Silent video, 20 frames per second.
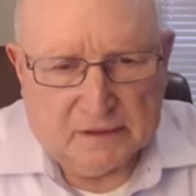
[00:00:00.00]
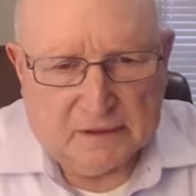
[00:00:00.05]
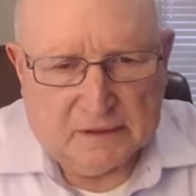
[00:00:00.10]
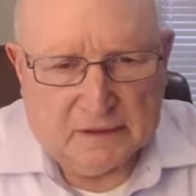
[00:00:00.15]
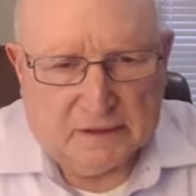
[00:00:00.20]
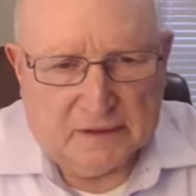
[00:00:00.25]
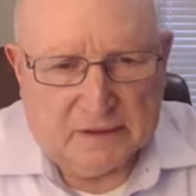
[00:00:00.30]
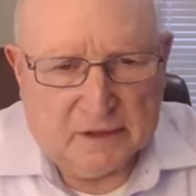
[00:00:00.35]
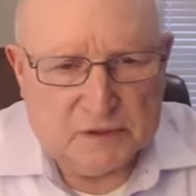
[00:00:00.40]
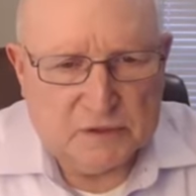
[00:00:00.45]

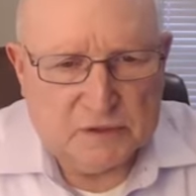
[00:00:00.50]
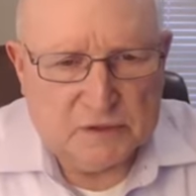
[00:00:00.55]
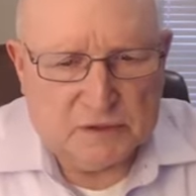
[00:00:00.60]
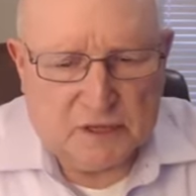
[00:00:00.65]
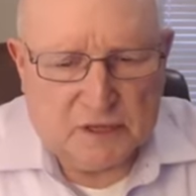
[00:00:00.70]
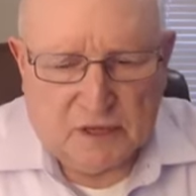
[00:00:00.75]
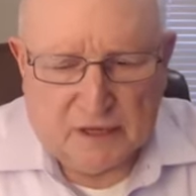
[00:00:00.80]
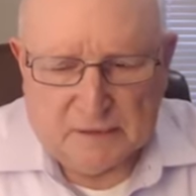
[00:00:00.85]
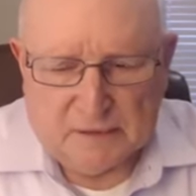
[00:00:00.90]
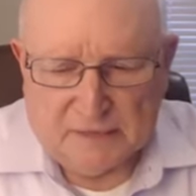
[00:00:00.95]
it doesn't
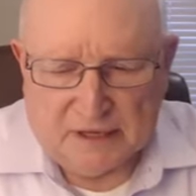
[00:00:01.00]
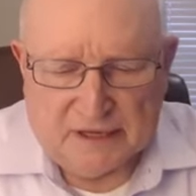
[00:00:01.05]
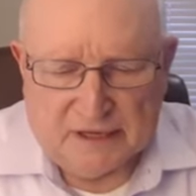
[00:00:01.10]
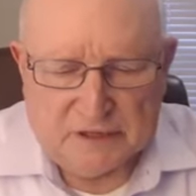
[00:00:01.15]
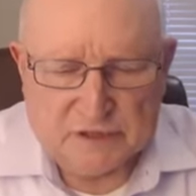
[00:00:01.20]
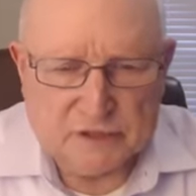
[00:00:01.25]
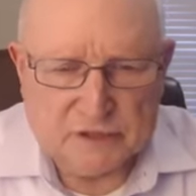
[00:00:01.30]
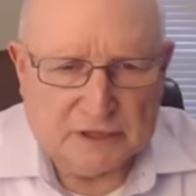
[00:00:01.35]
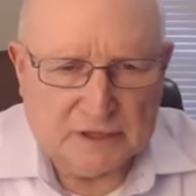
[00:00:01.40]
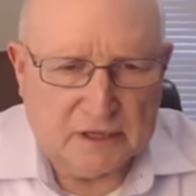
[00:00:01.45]
come
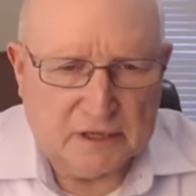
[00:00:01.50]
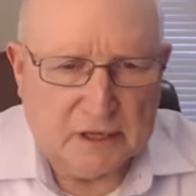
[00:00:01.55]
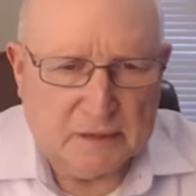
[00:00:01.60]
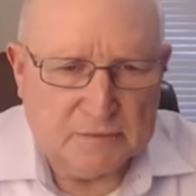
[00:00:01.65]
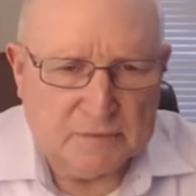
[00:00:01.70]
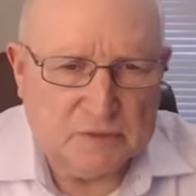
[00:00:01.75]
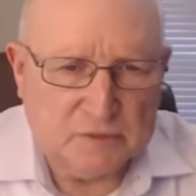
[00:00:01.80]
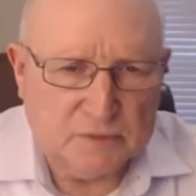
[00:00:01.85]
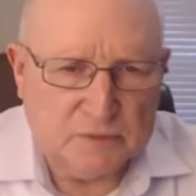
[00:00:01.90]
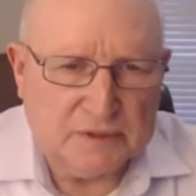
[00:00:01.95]
easily. It
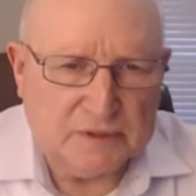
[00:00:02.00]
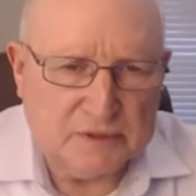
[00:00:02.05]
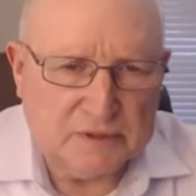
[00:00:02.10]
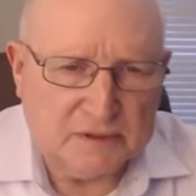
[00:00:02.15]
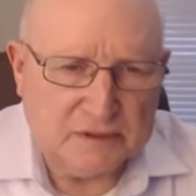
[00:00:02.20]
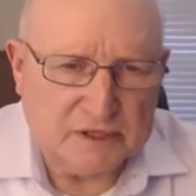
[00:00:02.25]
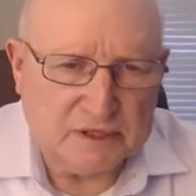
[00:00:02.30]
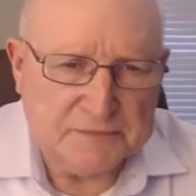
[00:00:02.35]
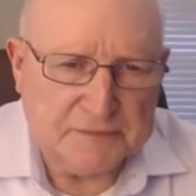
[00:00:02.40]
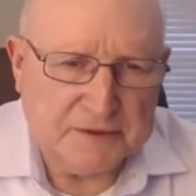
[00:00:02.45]
comes with
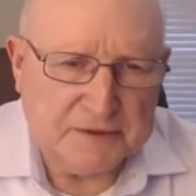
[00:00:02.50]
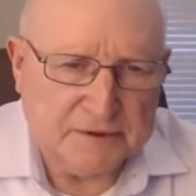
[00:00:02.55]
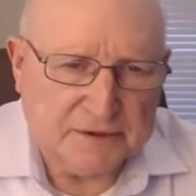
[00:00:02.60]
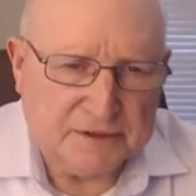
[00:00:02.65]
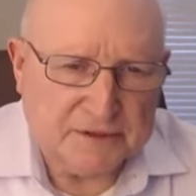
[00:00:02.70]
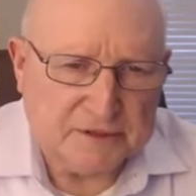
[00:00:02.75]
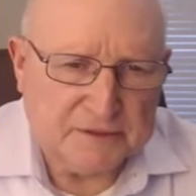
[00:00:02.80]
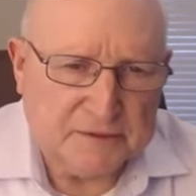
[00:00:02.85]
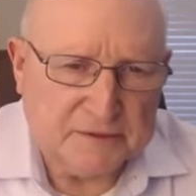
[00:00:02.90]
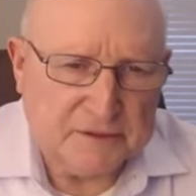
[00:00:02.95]

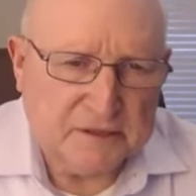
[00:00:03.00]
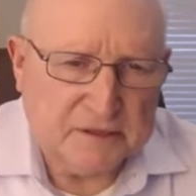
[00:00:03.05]
experience.